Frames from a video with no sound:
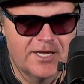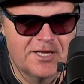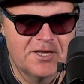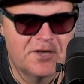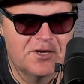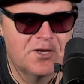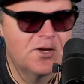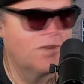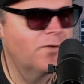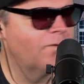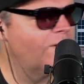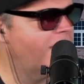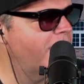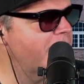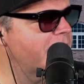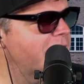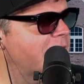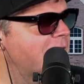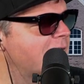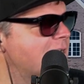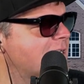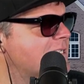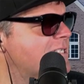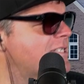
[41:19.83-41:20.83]
And you know what?
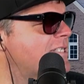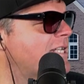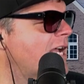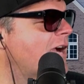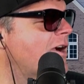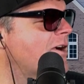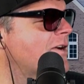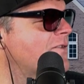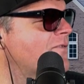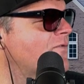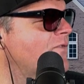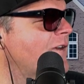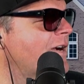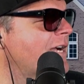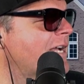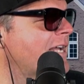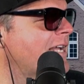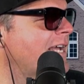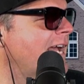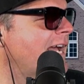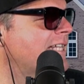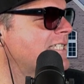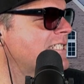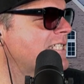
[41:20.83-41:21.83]
Sarah
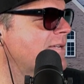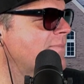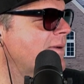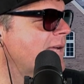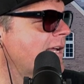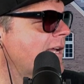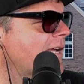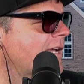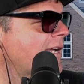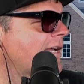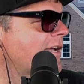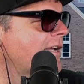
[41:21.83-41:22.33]
gets to me